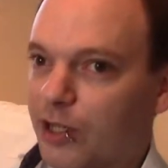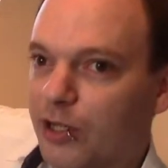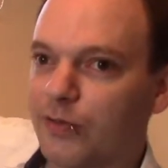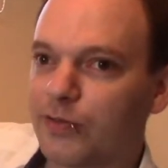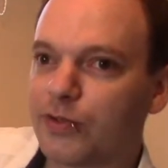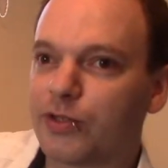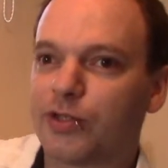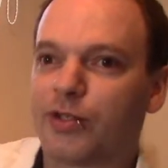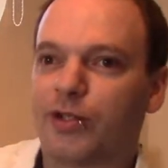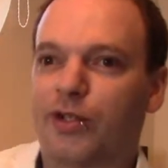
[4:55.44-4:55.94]

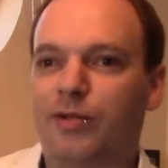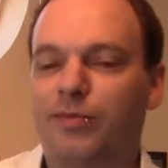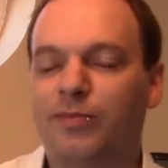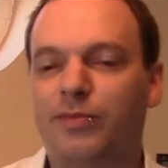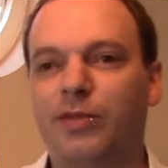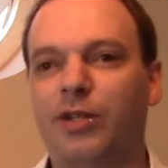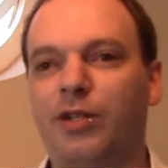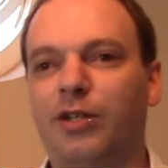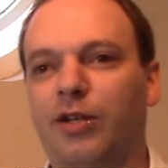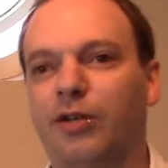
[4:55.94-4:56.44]
oversight.
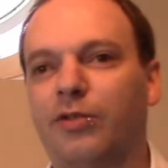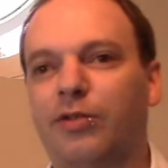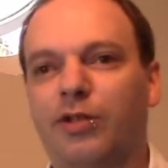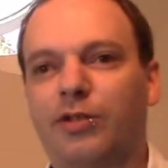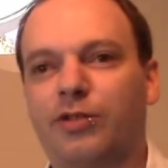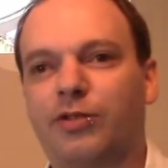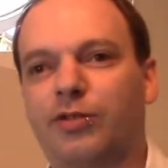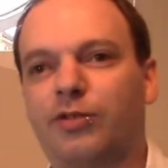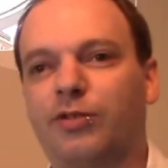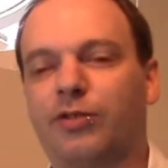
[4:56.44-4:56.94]
You know,
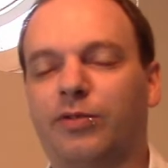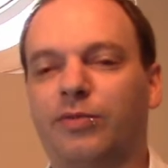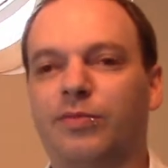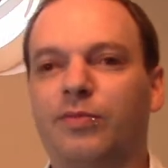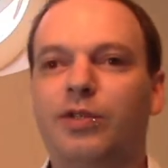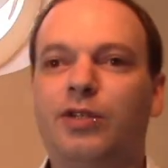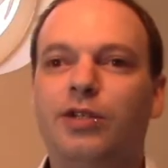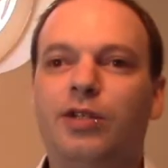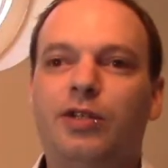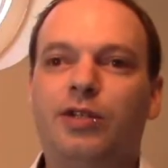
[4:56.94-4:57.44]
they're just not
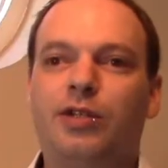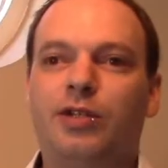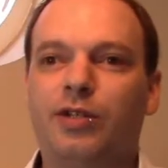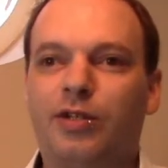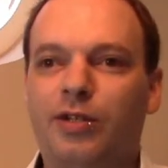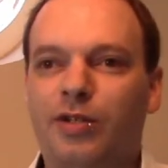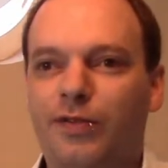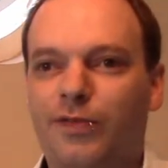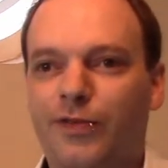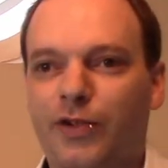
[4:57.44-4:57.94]

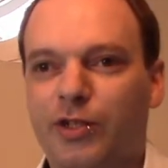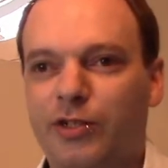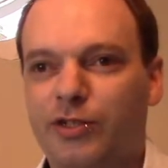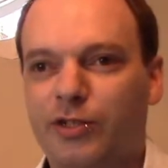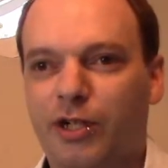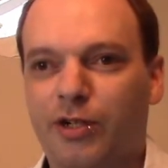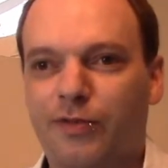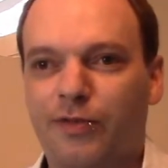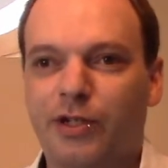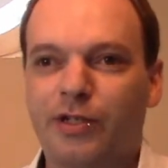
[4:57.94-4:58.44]
a first
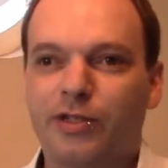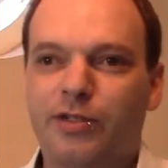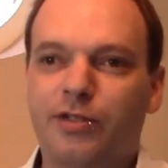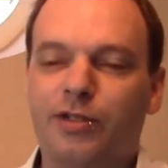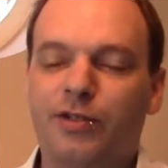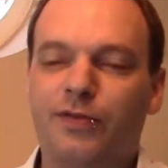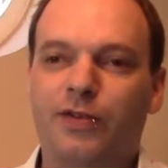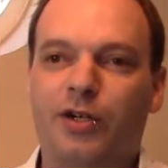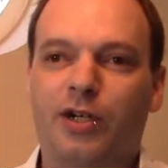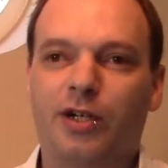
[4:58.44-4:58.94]
generation
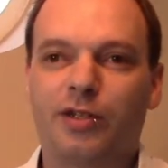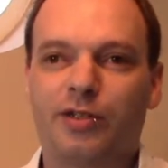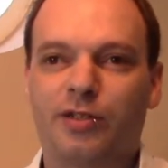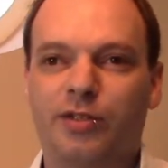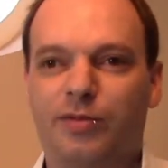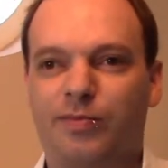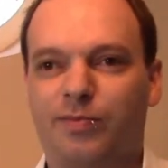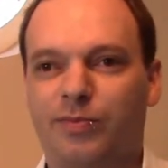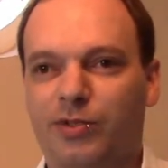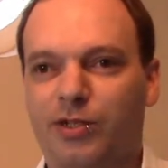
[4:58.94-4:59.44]

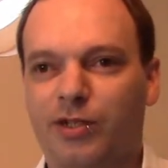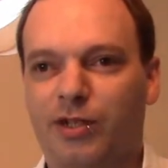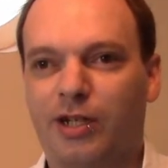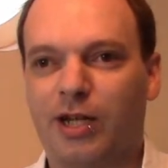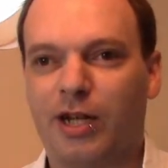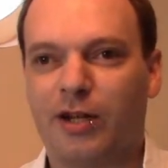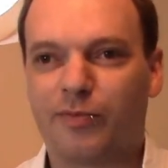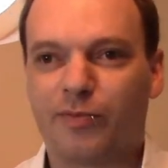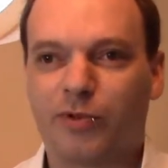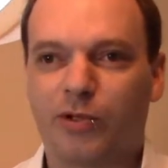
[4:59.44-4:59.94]
device, going
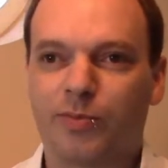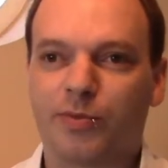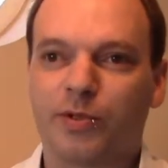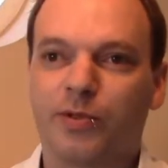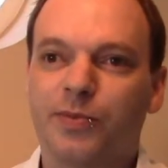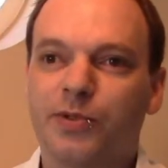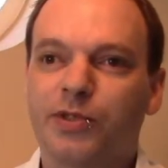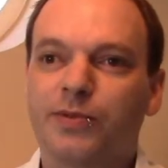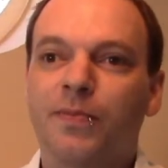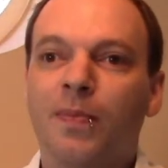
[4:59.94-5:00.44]
to have
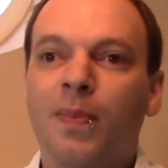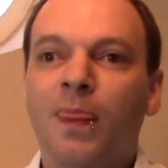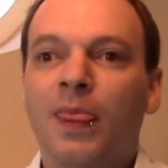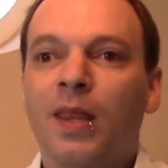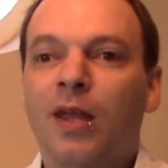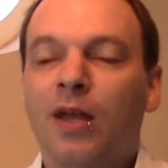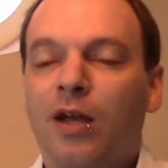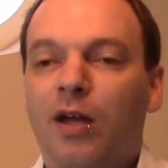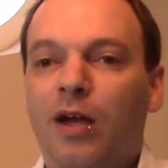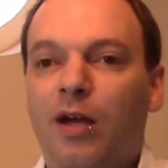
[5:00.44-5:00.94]
problems.
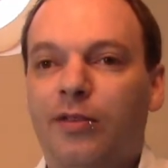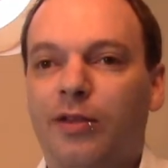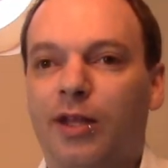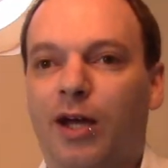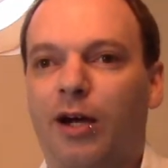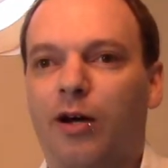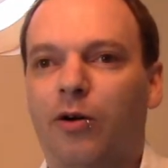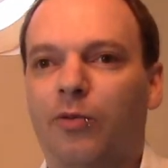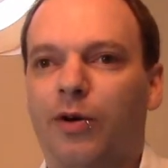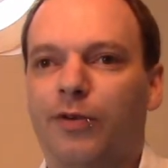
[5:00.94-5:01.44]

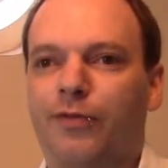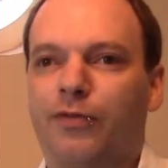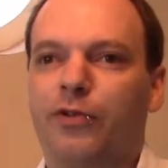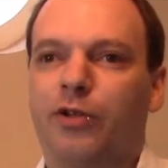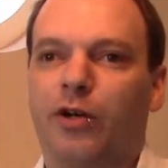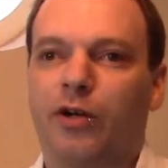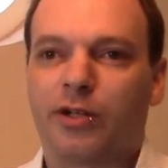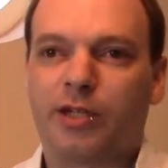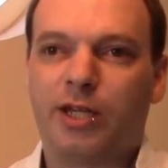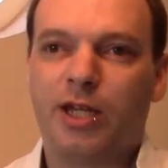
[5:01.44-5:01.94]
Now, whether or not I